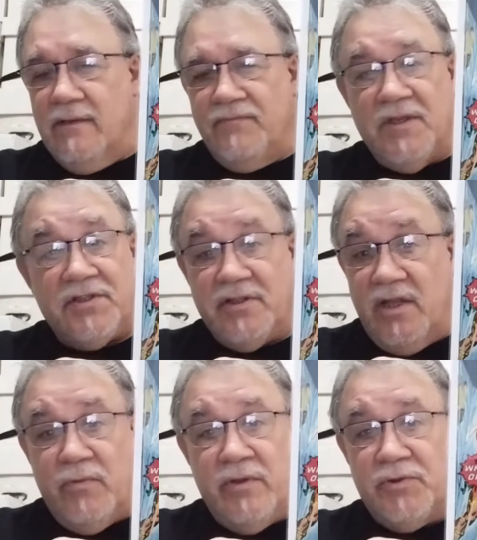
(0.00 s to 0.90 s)
This is another
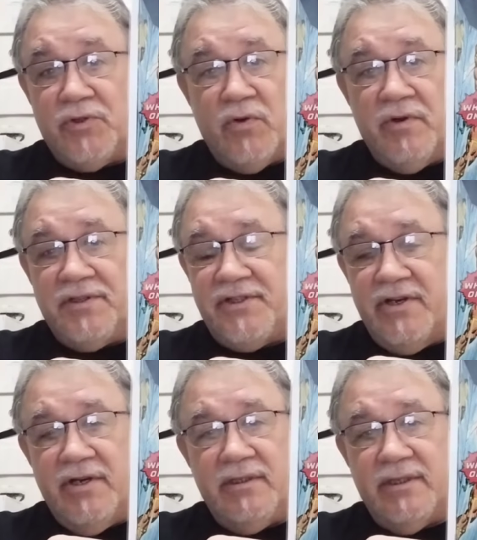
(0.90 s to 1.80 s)
one of those short run
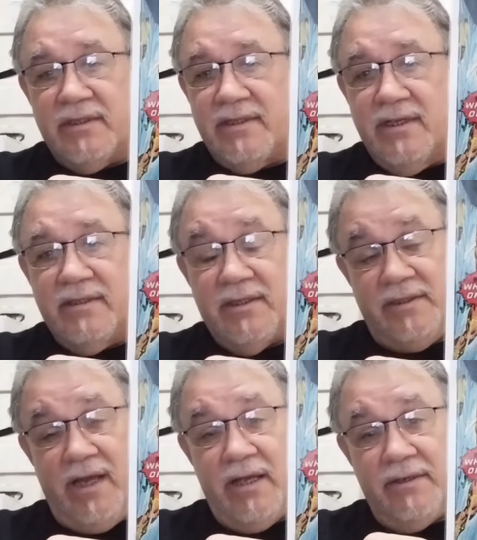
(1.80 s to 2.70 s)
series that does
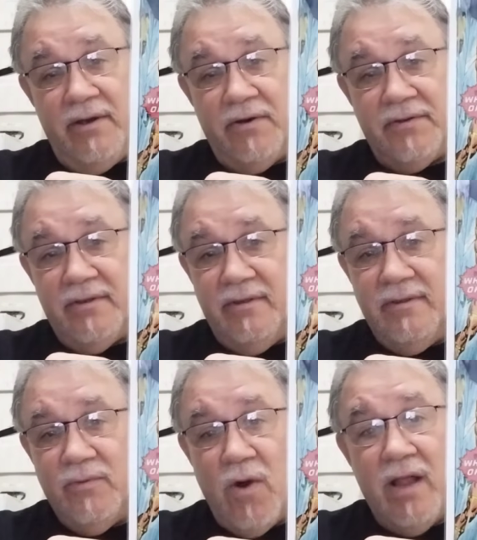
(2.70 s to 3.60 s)
not hurt the
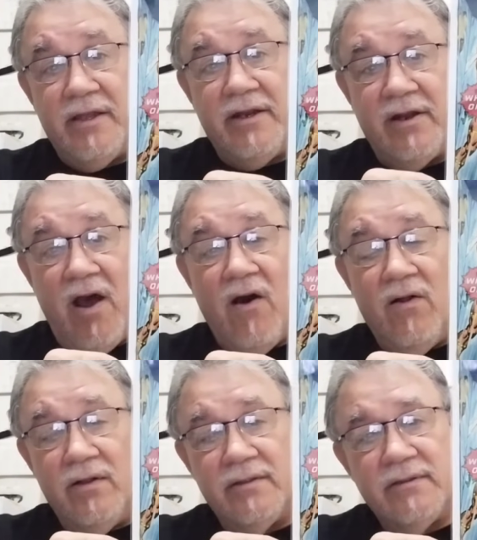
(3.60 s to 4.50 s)
wallet at
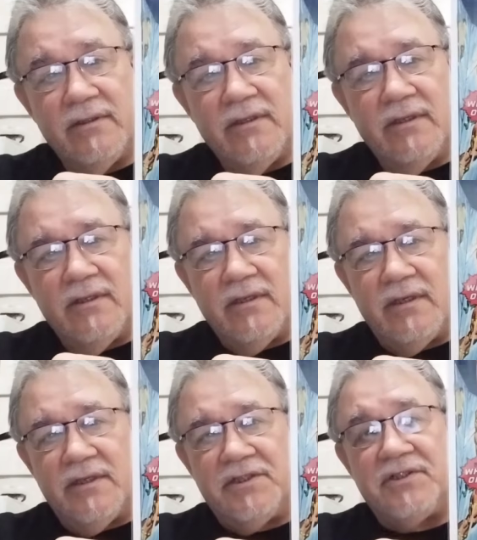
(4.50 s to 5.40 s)
all.
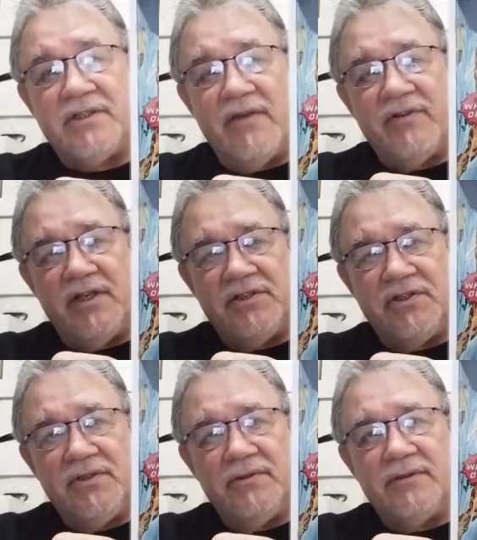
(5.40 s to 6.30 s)
Just 7
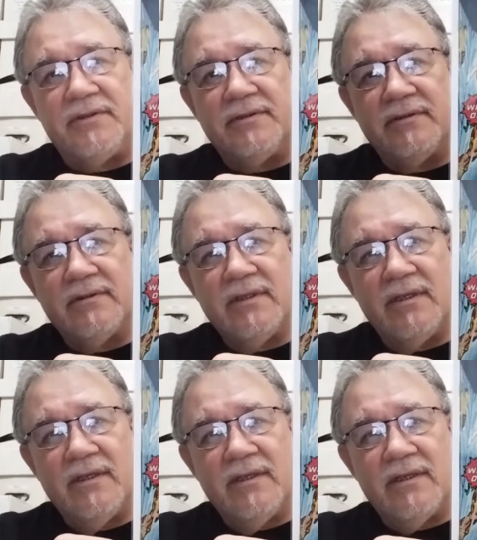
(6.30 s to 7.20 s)
issues.
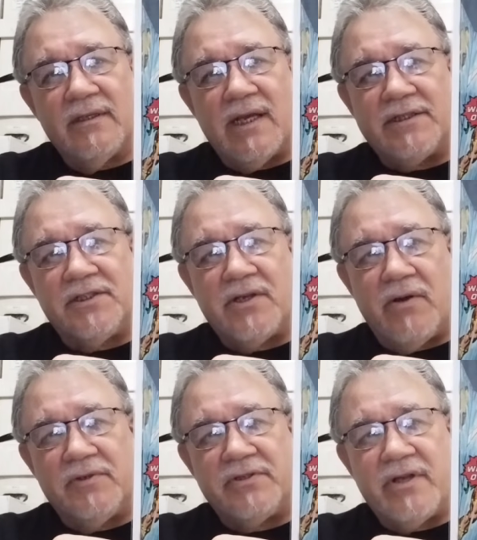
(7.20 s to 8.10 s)
I just
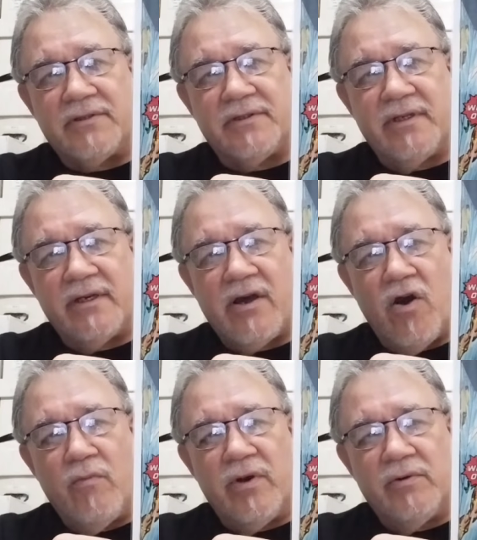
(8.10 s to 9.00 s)
always thought
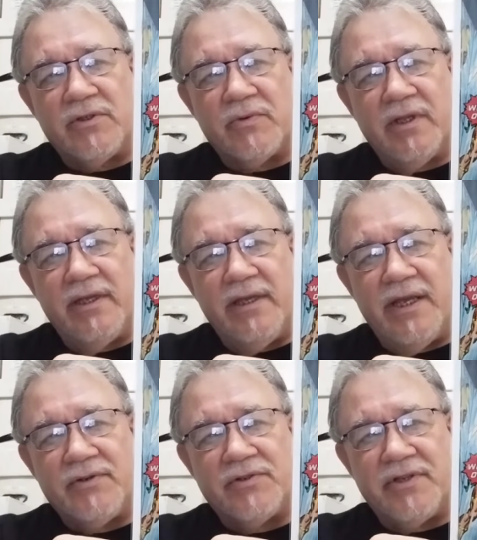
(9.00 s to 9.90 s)
Cobra was a really
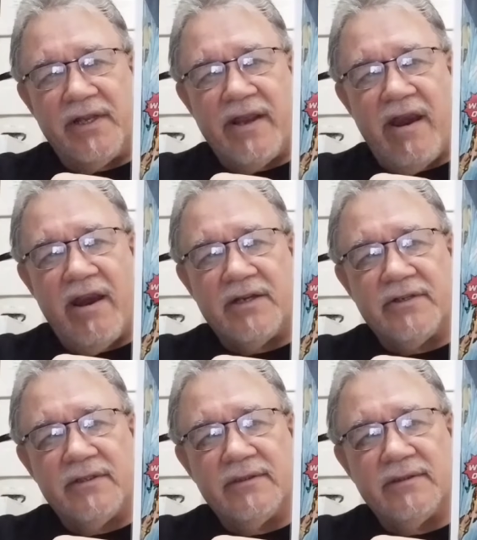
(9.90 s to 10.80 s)
interesting character.